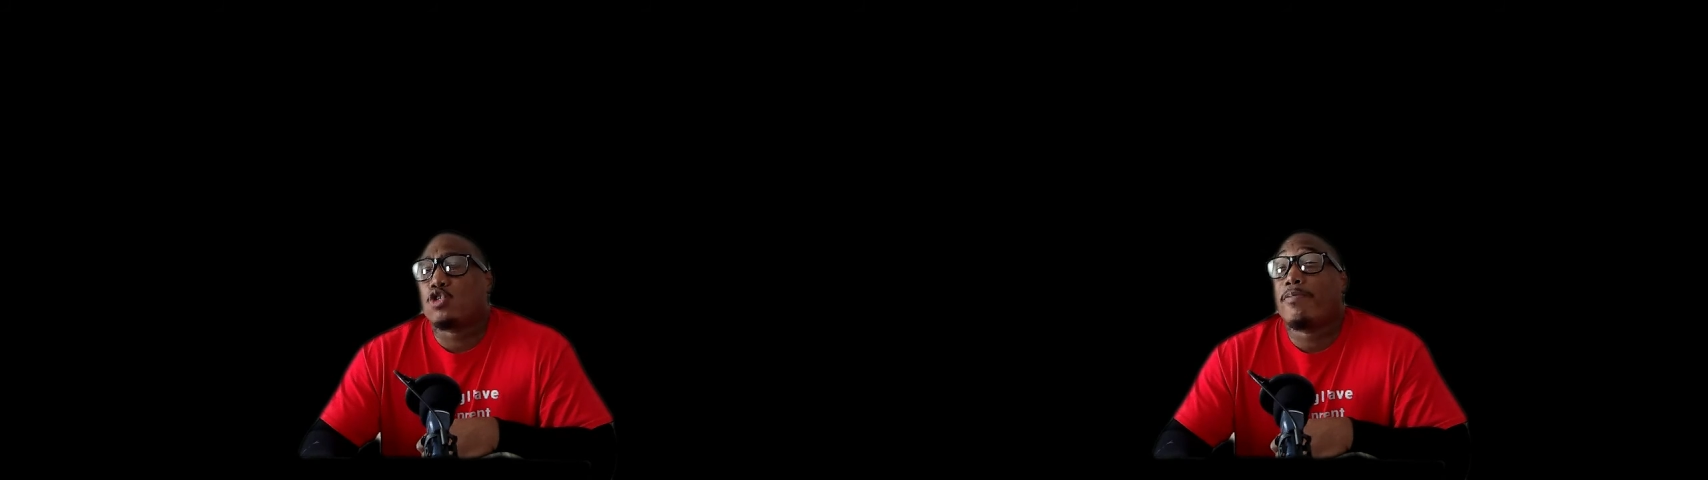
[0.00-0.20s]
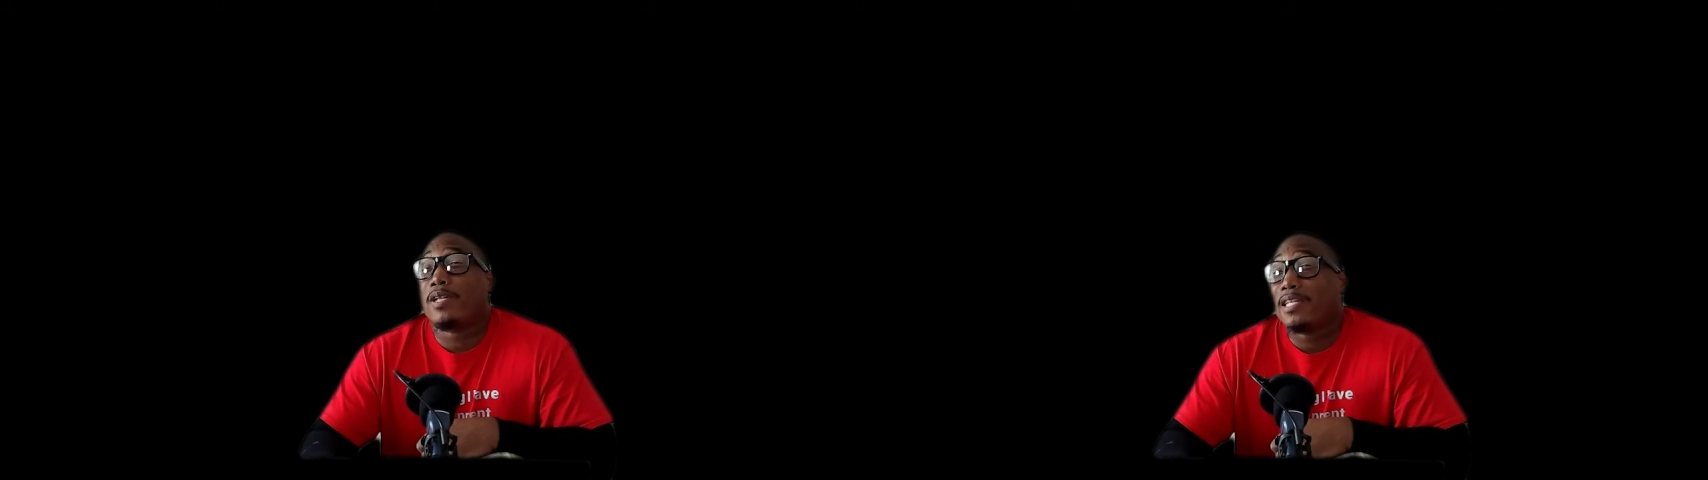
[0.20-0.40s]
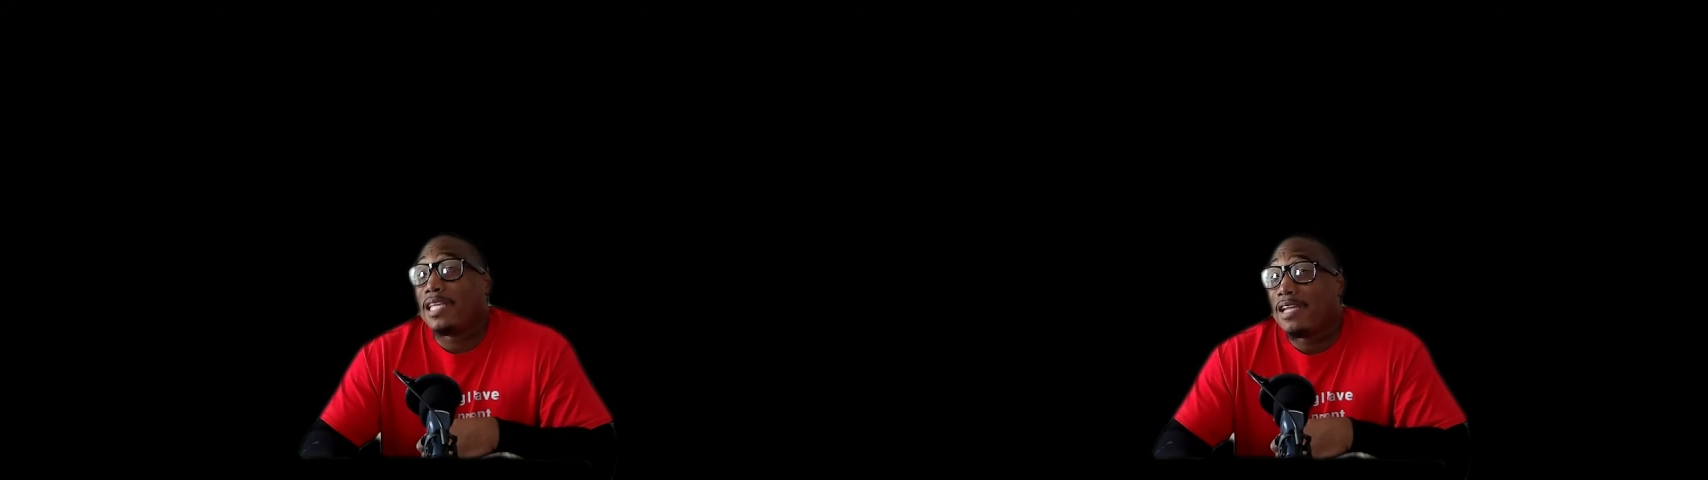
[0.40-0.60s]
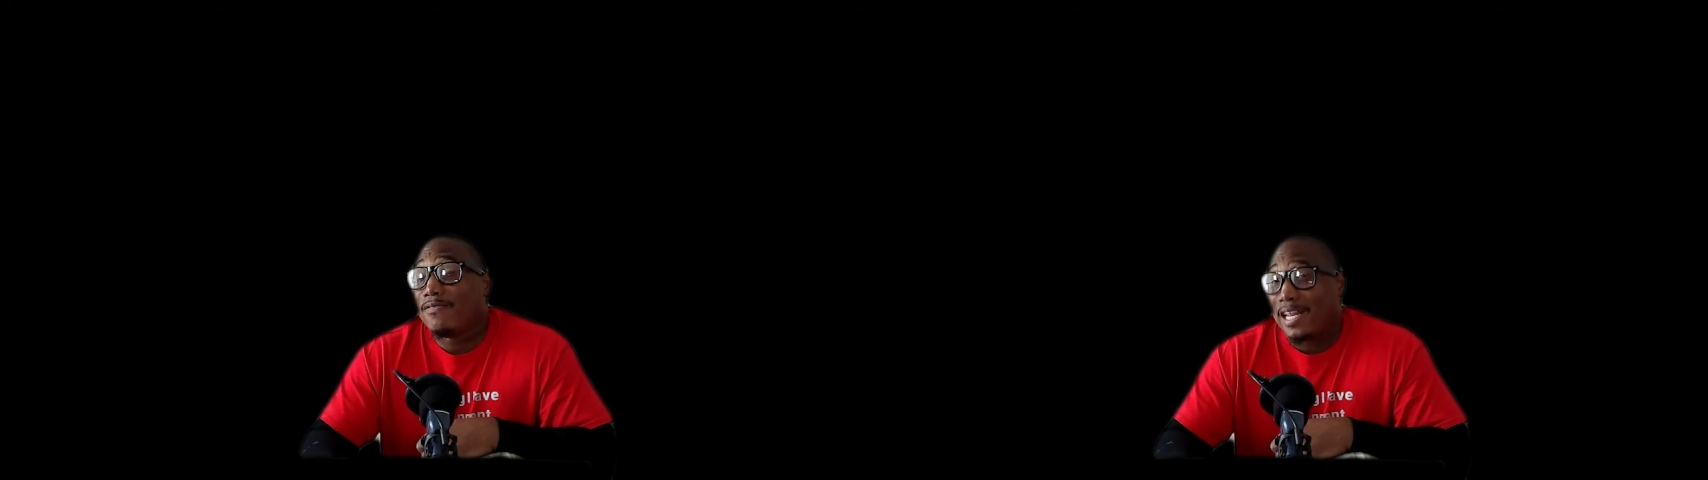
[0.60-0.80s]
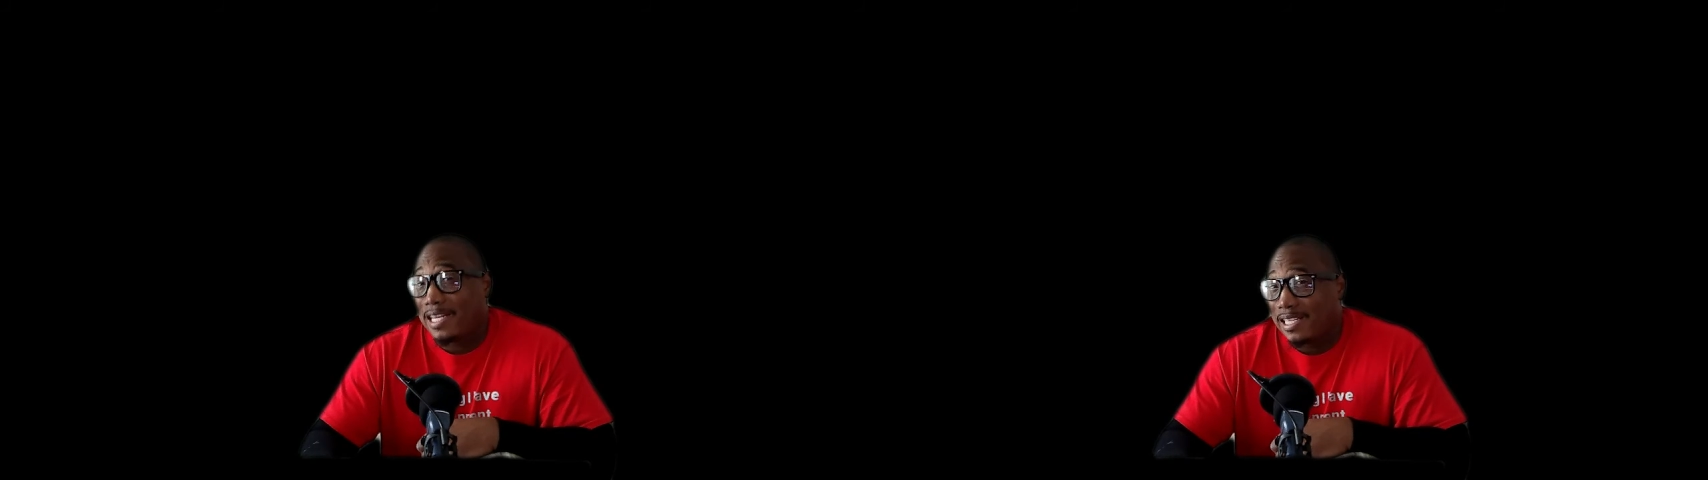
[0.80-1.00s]
believe
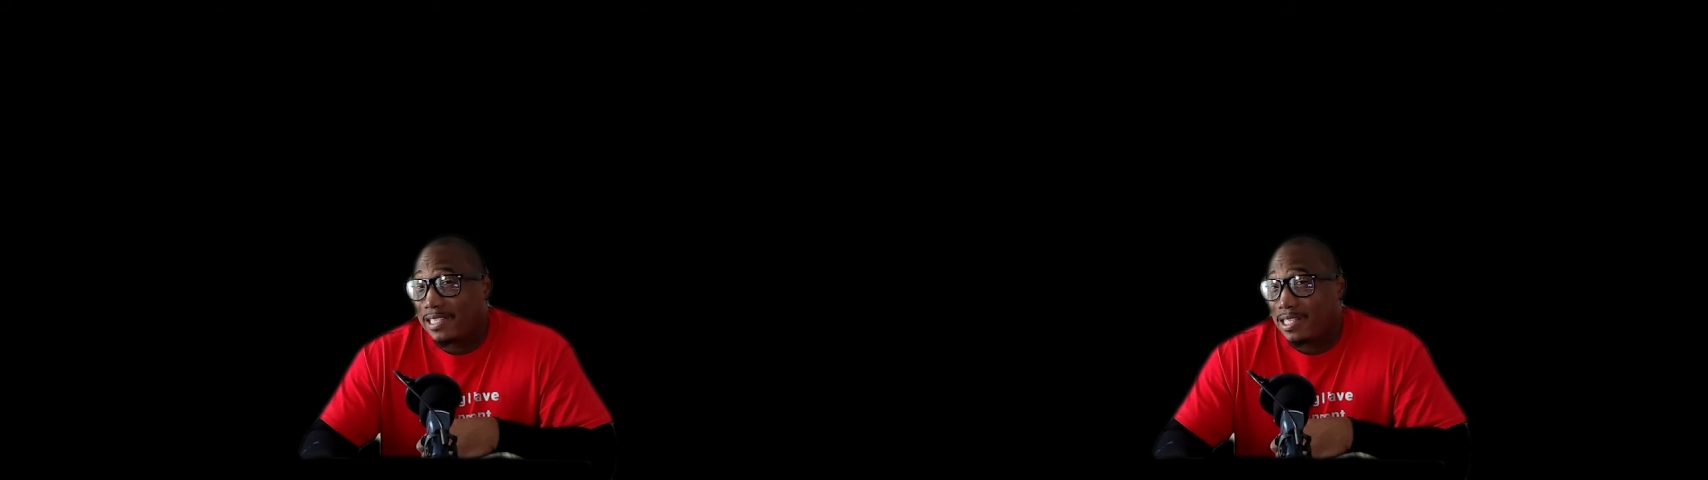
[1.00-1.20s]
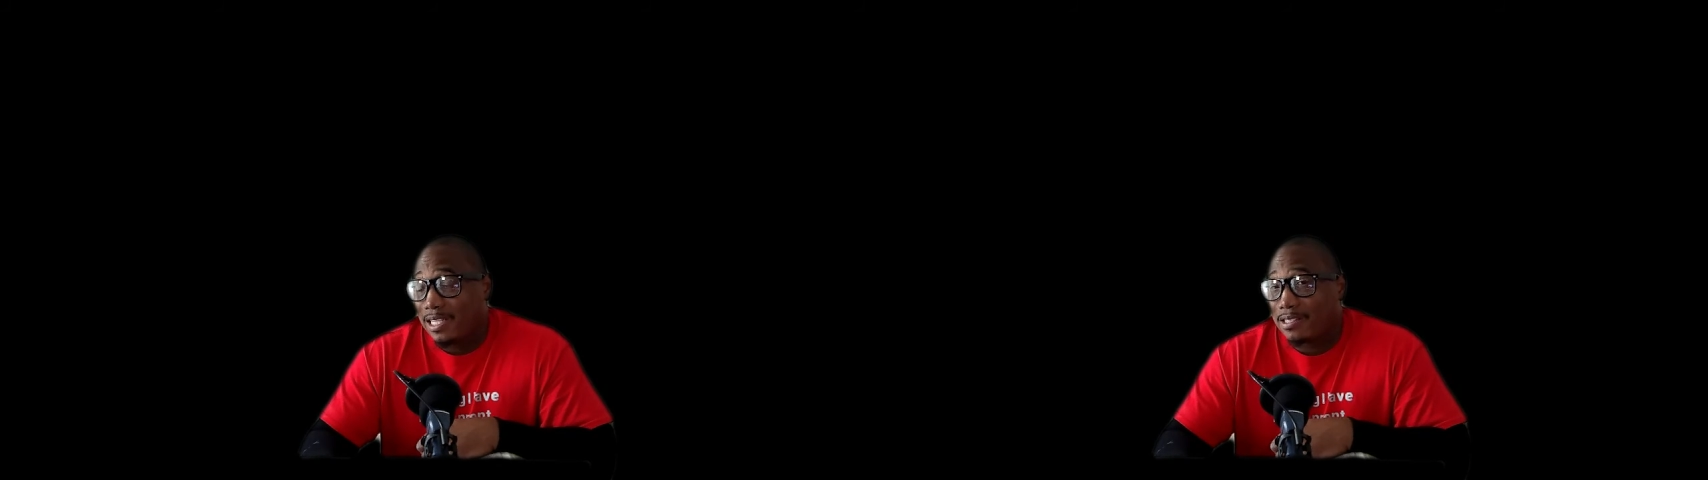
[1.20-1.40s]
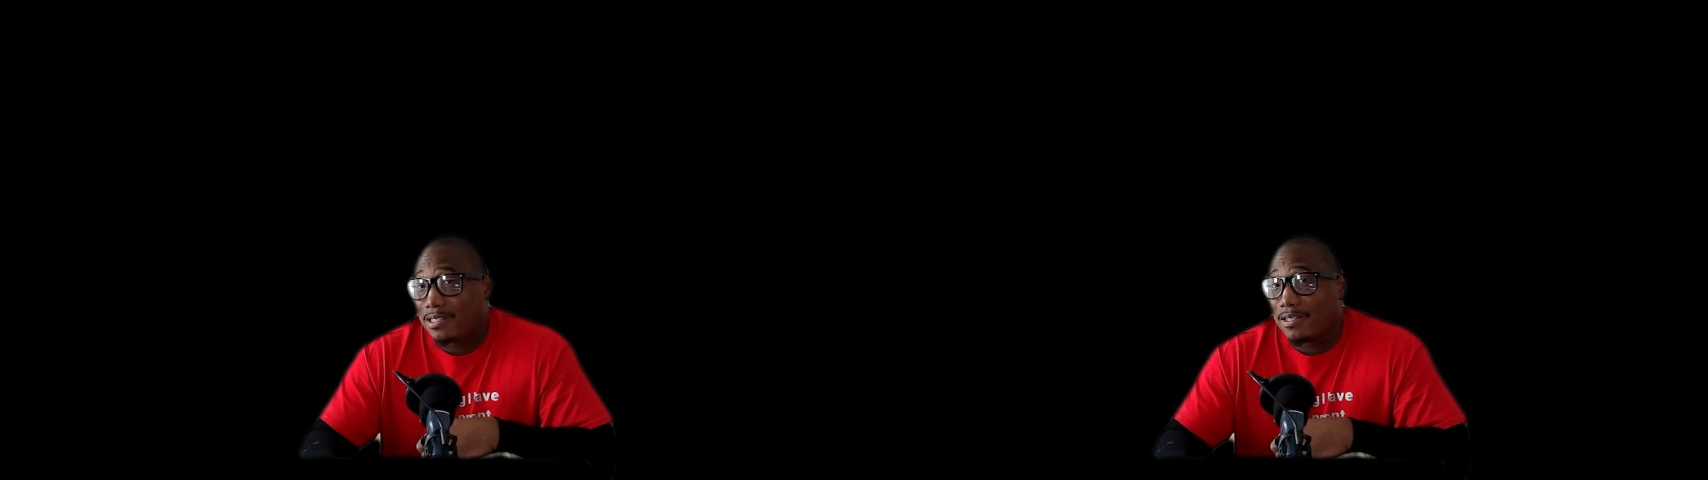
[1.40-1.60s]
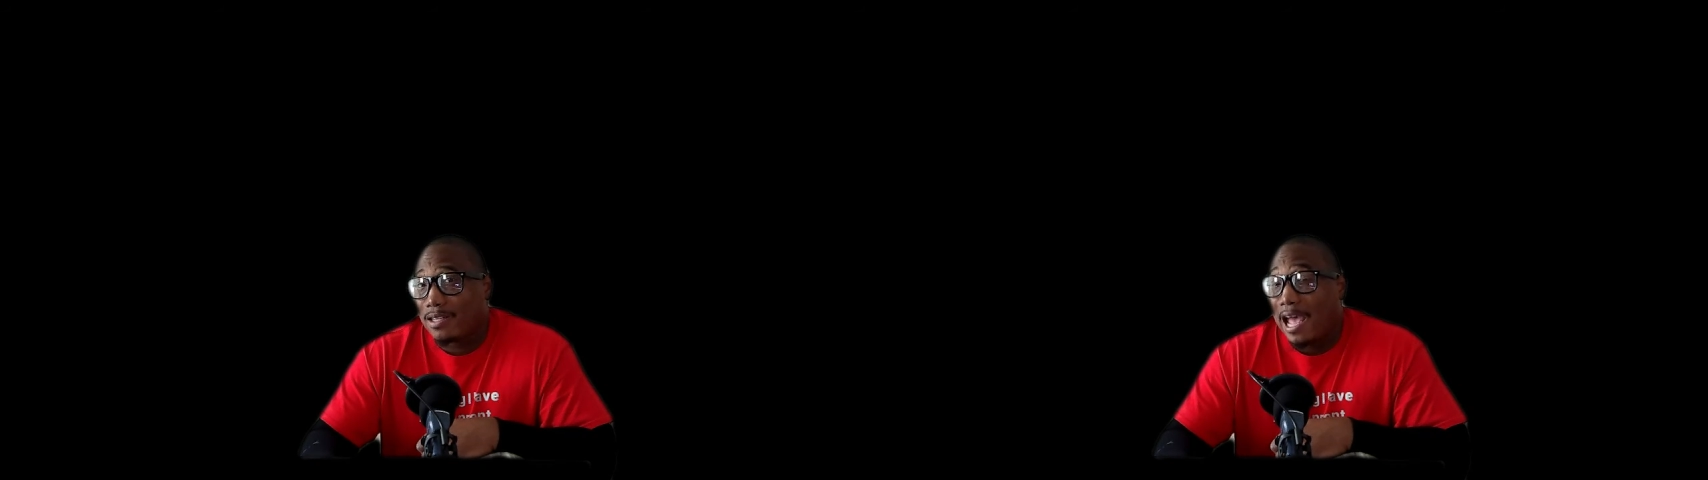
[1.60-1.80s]
that He exists.